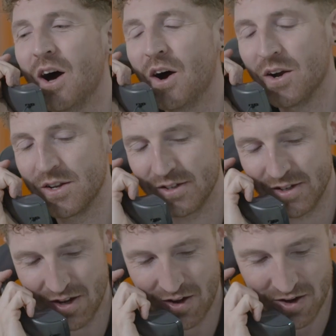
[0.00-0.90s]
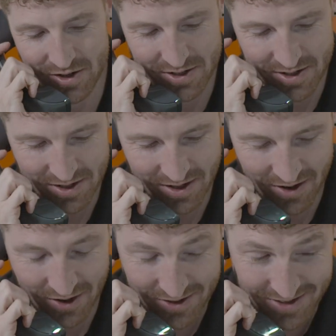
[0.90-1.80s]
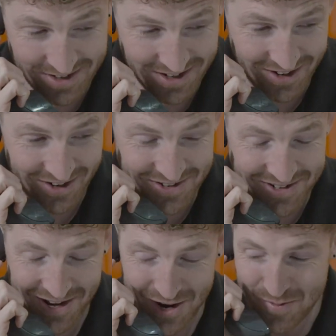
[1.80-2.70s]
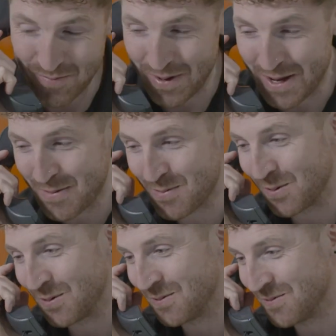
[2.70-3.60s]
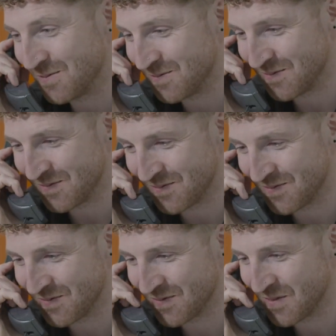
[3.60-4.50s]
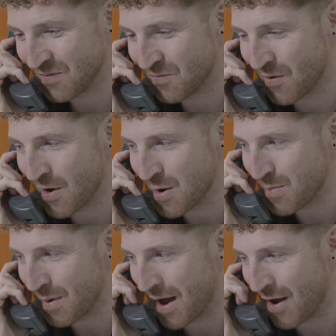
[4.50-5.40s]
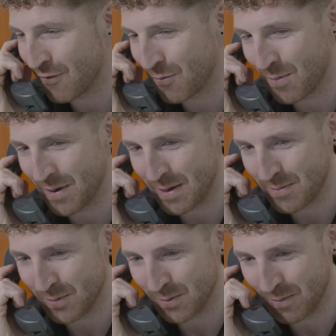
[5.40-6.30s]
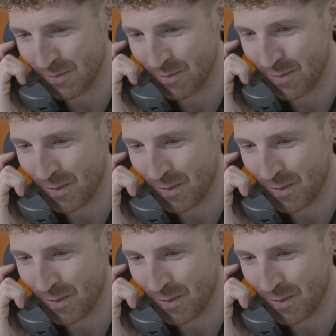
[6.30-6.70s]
Firstly, the customer experience may be different to the one they're used to with new contactless measures for the vehicle